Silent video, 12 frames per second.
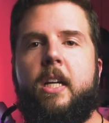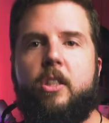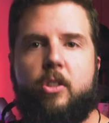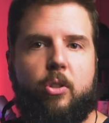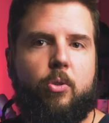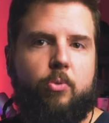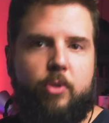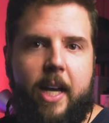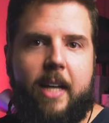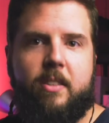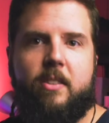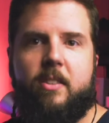So
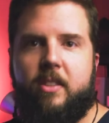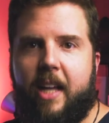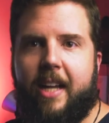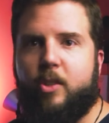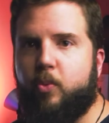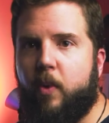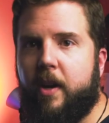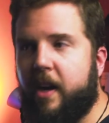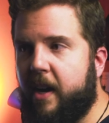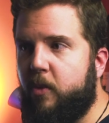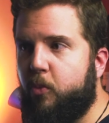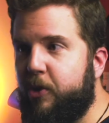yes, that's when
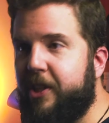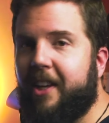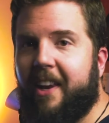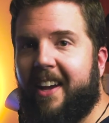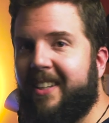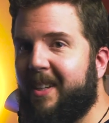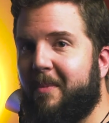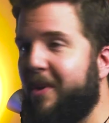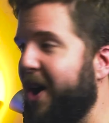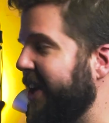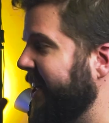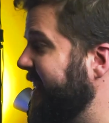I realize I'm
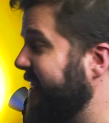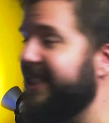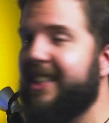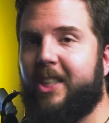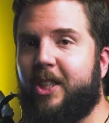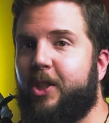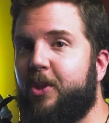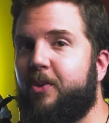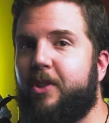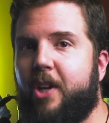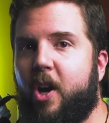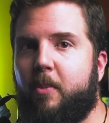not listening to
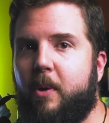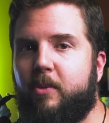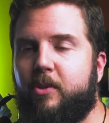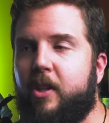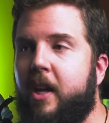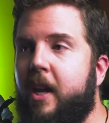the Nomos.